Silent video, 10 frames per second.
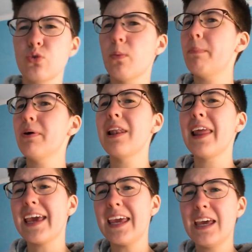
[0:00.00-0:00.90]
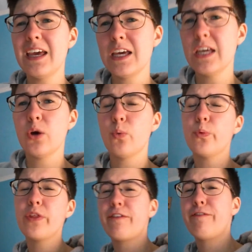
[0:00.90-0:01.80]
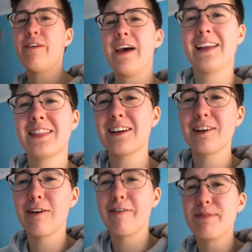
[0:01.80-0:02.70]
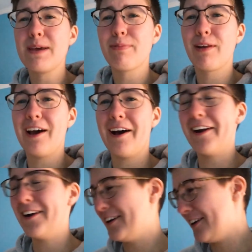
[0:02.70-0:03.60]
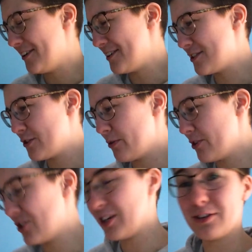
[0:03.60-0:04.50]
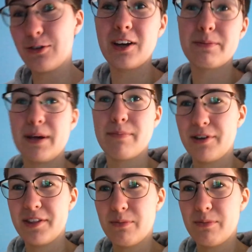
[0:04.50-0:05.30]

to play with the fact that a lot of people are storaging toilet paper at the